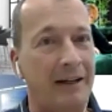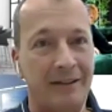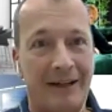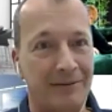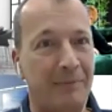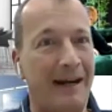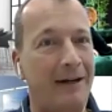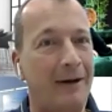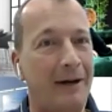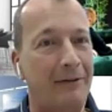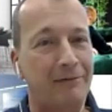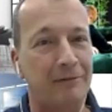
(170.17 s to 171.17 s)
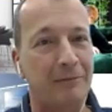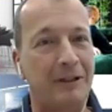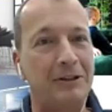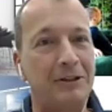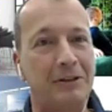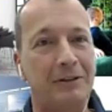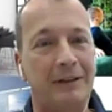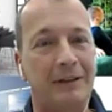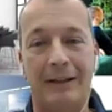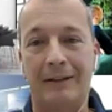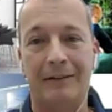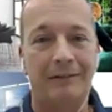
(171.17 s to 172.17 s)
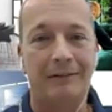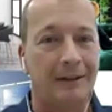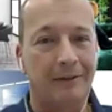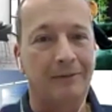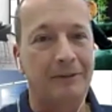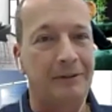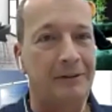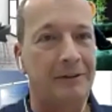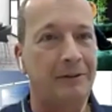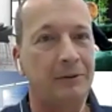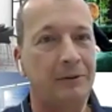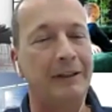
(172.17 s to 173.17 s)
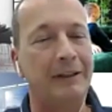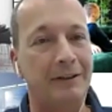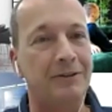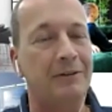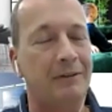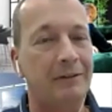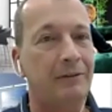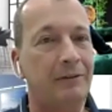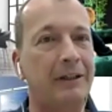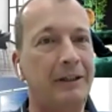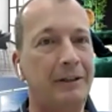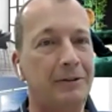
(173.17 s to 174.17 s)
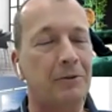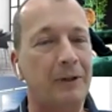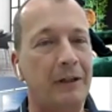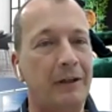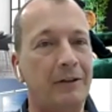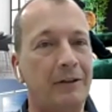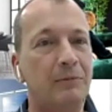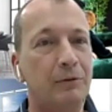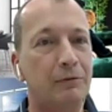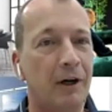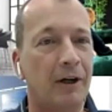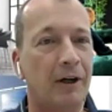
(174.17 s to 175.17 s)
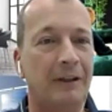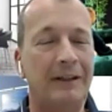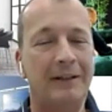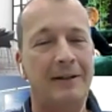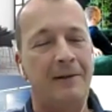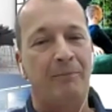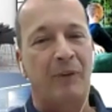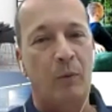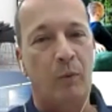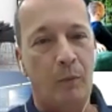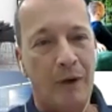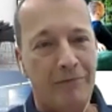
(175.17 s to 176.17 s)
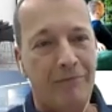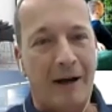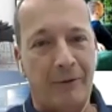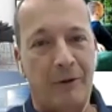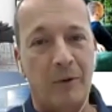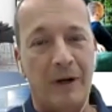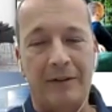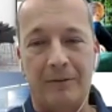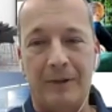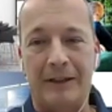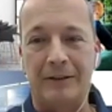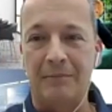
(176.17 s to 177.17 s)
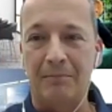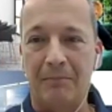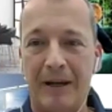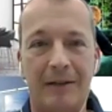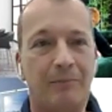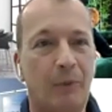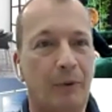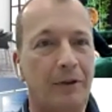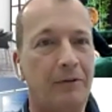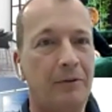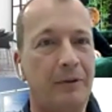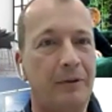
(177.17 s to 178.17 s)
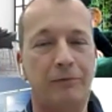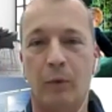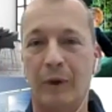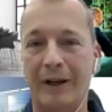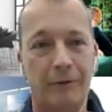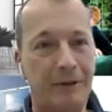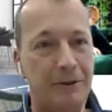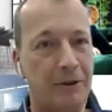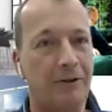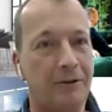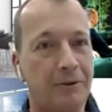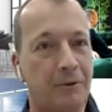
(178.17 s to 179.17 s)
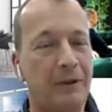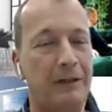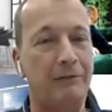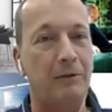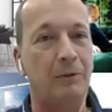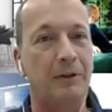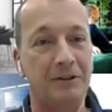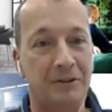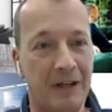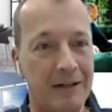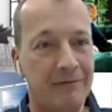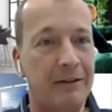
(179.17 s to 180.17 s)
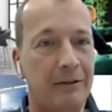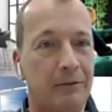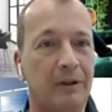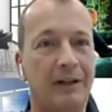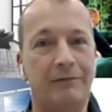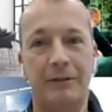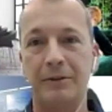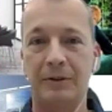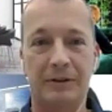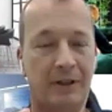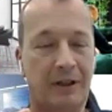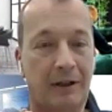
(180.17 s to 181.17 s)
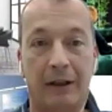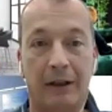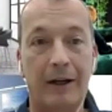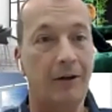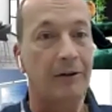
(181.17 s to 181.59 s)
background information, and then you clean the screen and you move on. We found a way to actually make it more intuitive. Whatever is on the screen, if you want to save it or whatever, you just click on the